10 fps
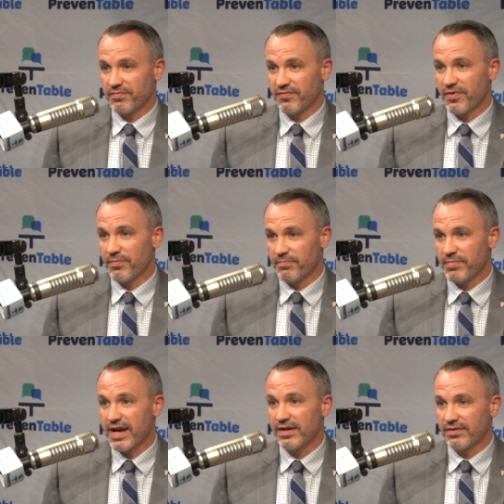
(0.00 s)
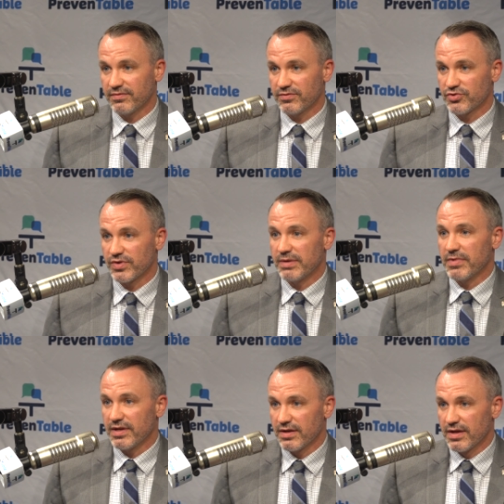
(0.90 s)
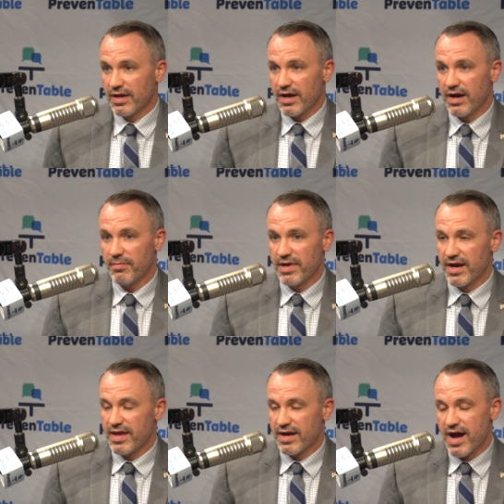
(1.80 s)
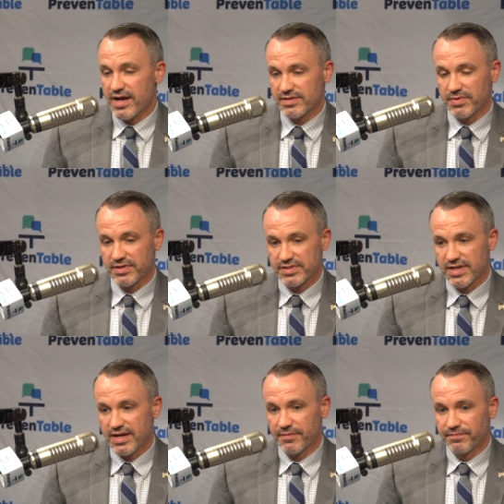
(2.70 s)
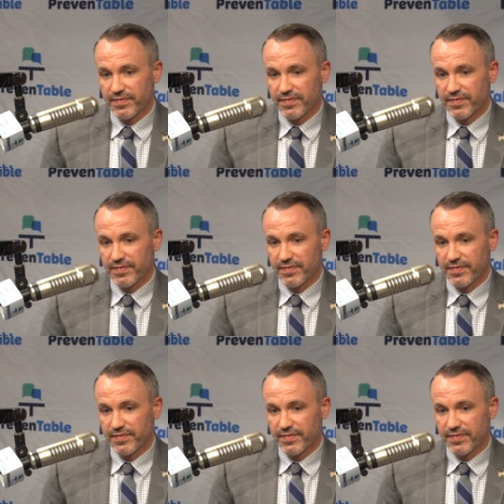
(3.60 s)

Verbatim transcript: for pain treatment yeah, right, um, right. In, a, in, a, hospital setting.